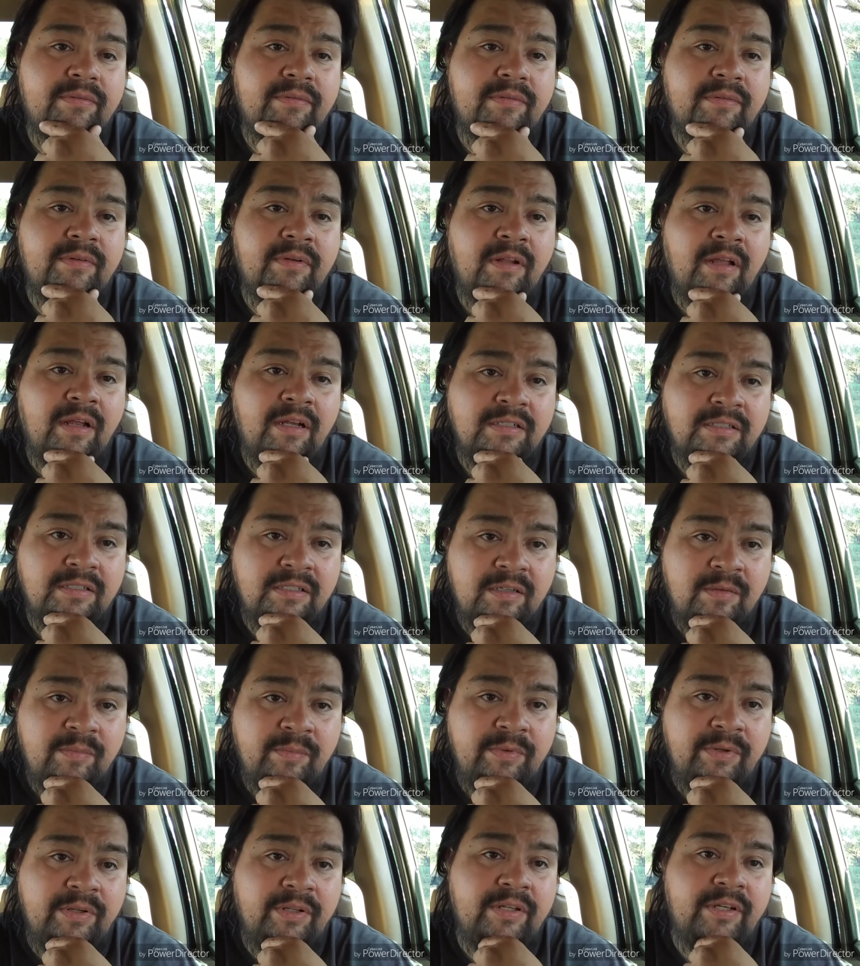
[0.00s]
lost
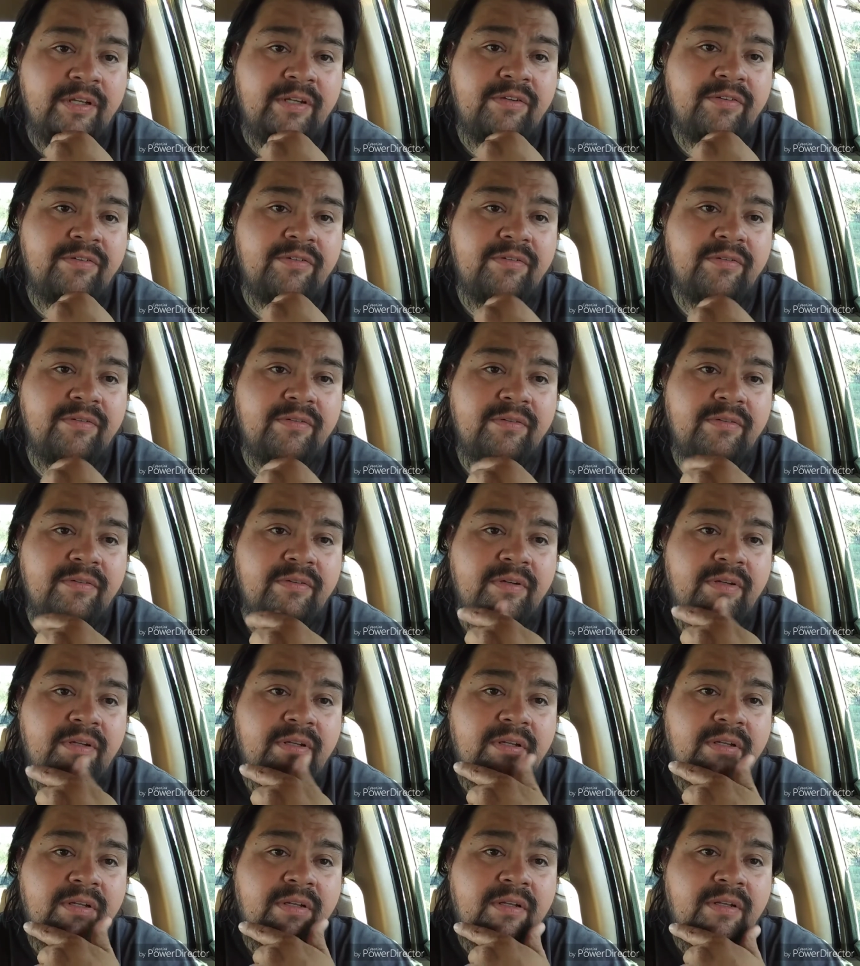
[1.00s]
communication.
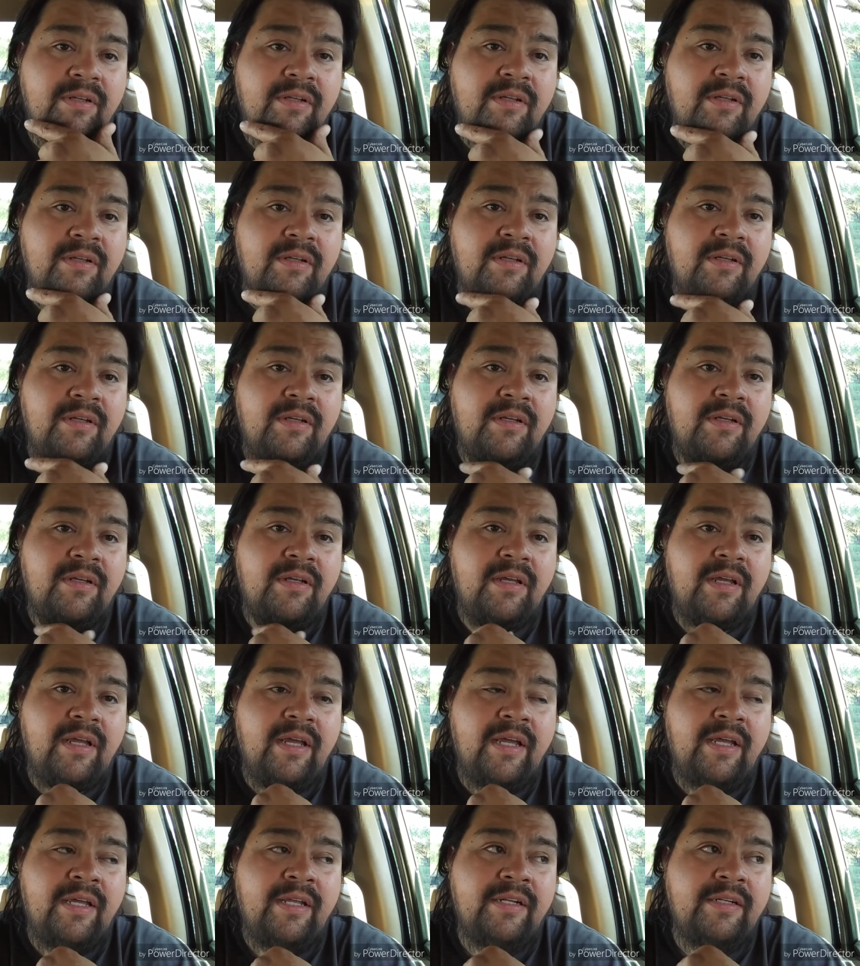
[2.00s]

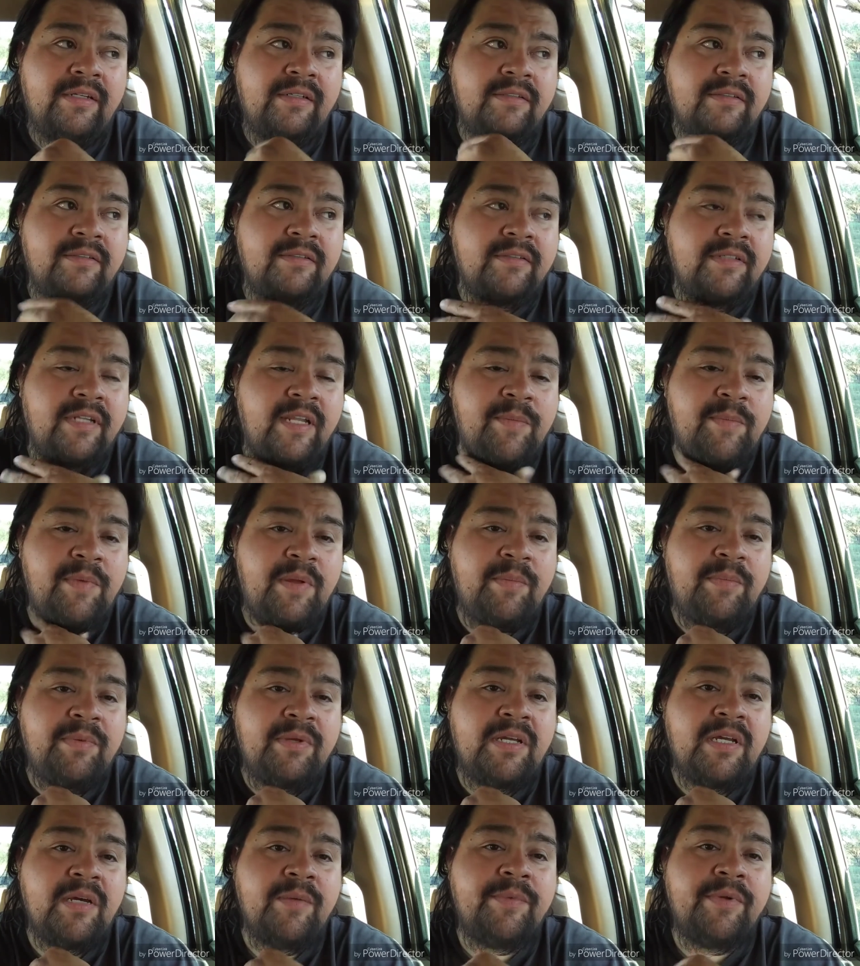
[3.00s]
And he may be
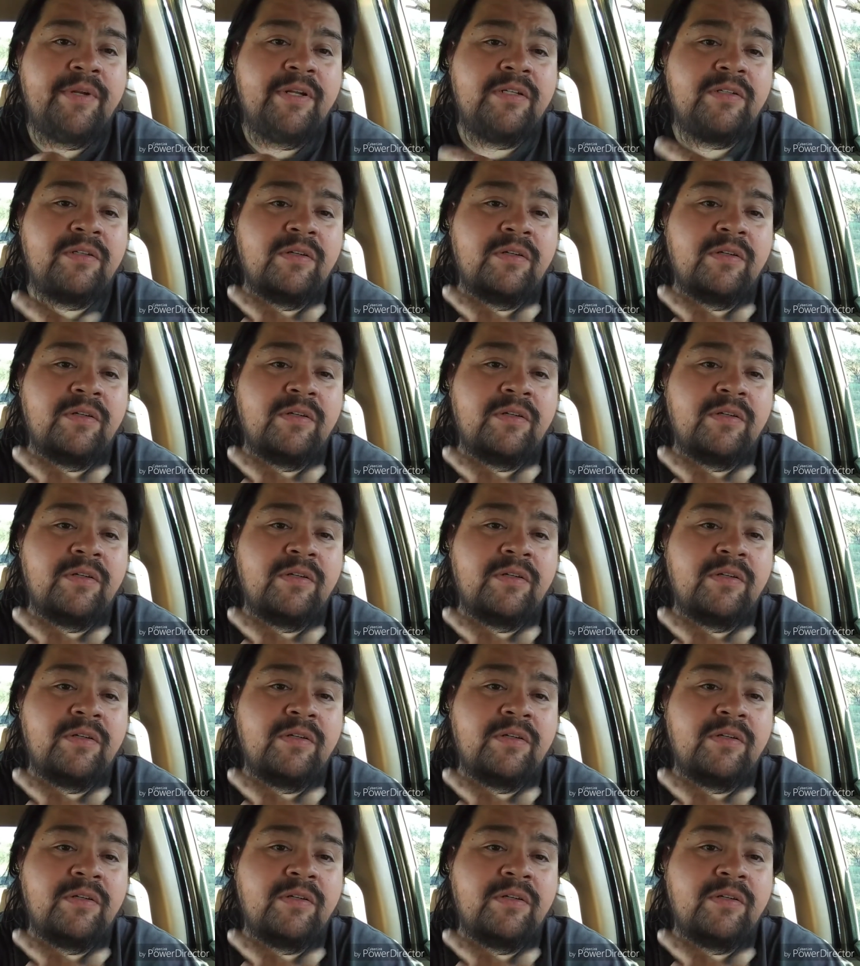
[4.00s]
coming his